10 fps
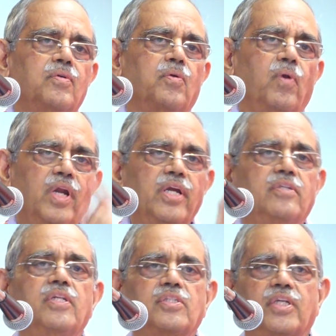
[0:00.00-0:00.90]
to
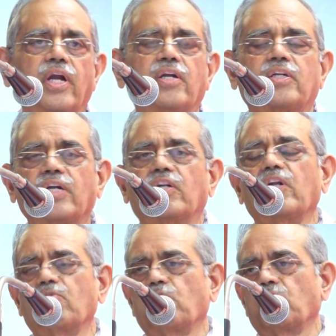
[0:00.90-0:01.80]
lead this great
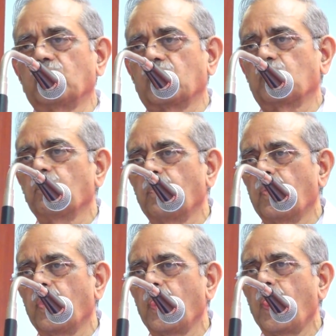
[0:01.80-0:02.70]
country of ours
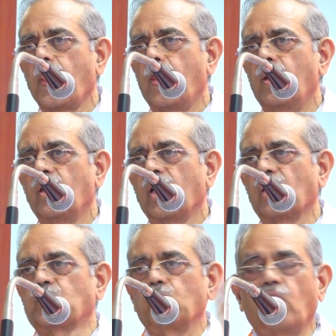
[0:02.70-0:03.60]

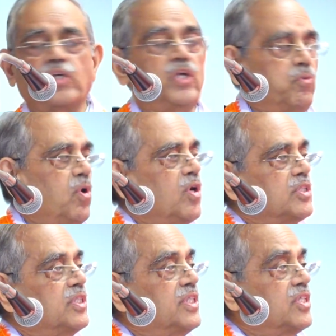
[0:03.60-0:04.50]
as to what it
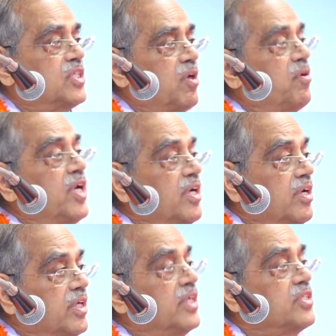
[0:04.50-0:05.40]
was just
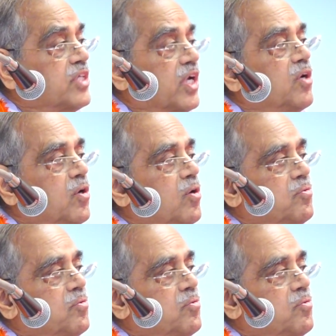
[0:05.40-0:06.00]
700 years ago.